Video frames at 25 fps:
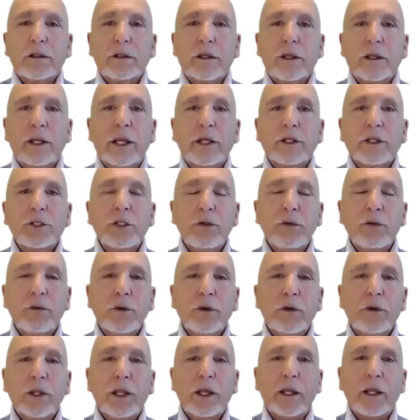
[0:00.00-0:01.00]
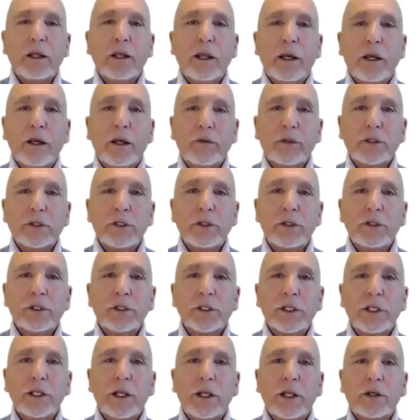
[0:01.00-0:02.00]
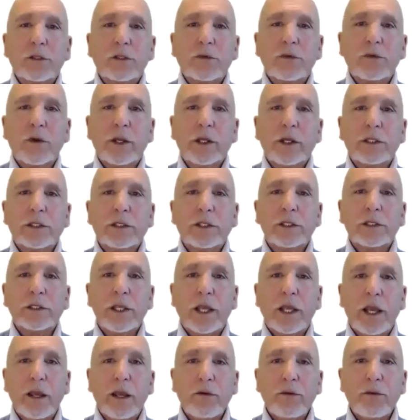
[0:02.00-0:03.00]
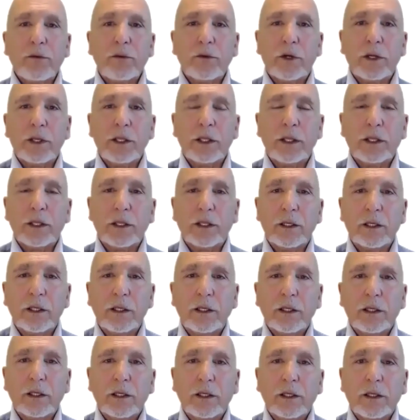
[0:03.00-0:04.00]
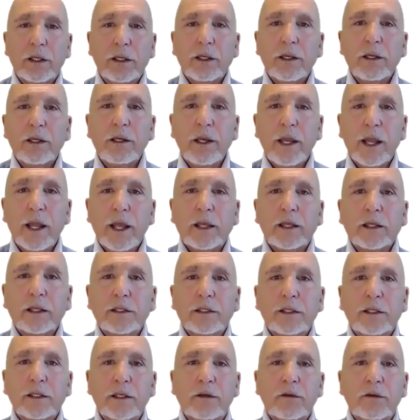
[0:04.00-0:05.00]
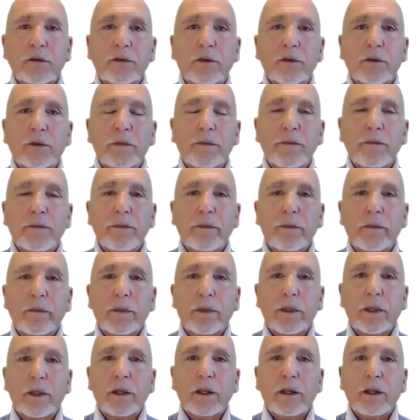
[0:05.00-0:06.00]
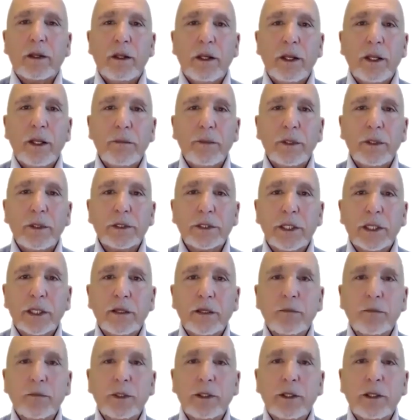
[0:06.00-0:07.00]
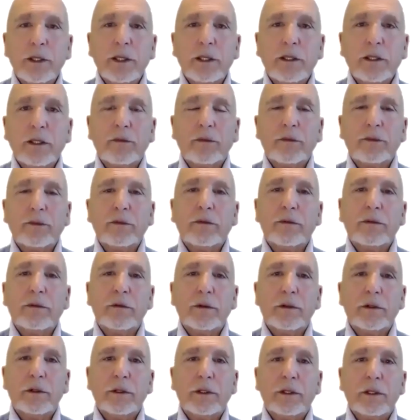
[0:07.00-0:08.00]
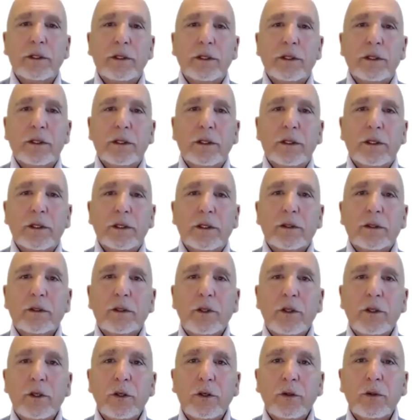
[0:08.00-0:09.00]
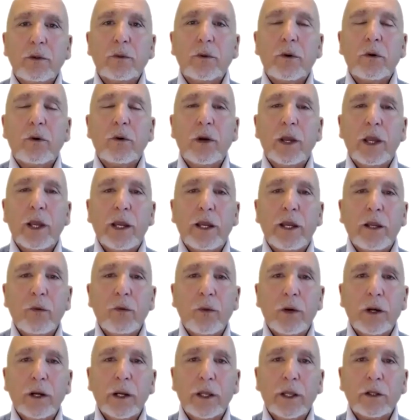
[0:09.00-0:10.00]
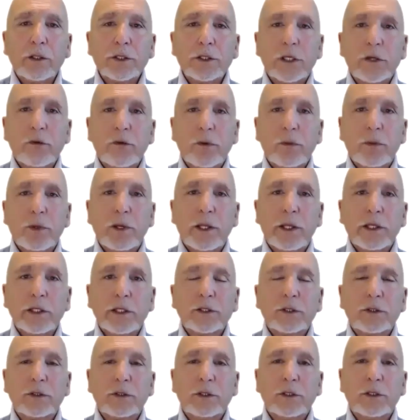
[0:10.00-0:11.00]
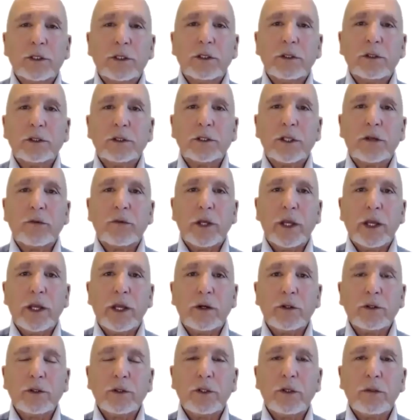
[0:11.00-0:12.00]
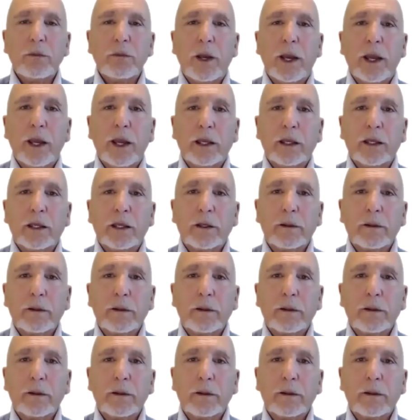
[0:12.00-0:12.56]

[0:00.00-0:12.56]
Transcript: And as you feel that love, as you see those faces, every negative, limiting belief that you or anyone else ever placed on you that's ever held you back